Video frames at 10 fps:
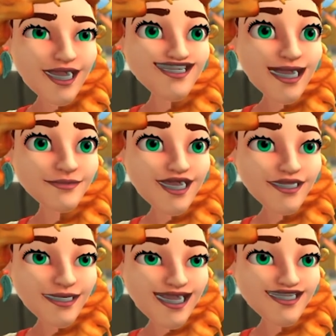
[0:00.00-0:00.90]
he came down
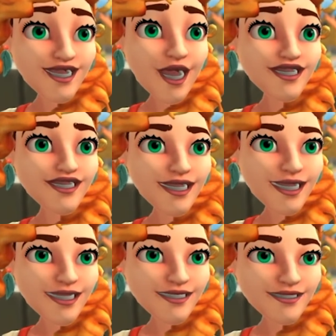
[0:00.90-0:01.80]
on his own.
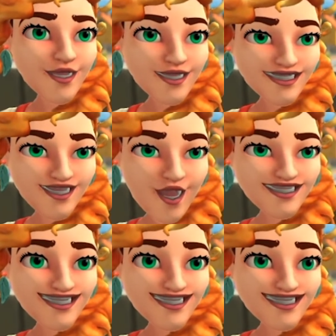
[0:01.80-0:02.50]
What a good